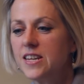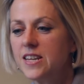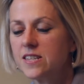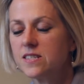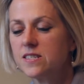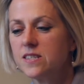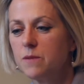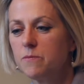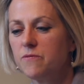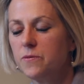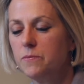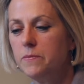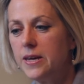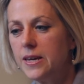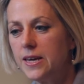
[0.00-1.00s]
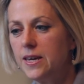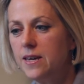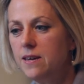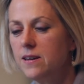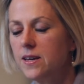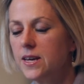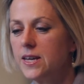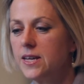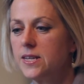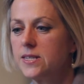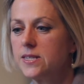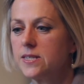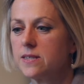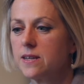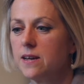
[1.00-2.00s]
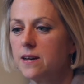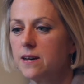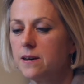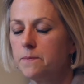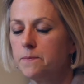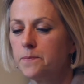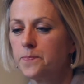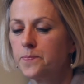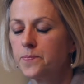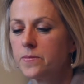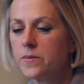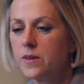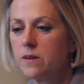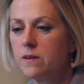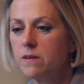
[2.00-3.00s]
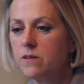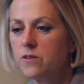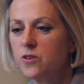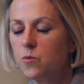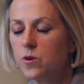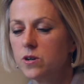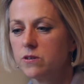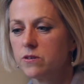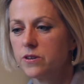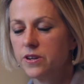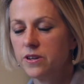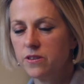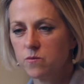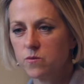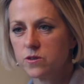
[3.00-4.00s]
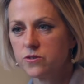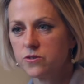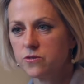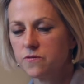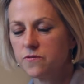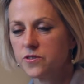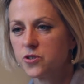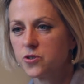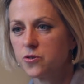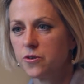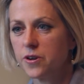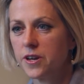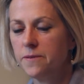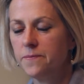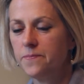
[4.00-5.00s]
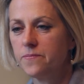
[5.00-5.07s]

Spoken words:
next step for me is to work on another Waldorf Astoria,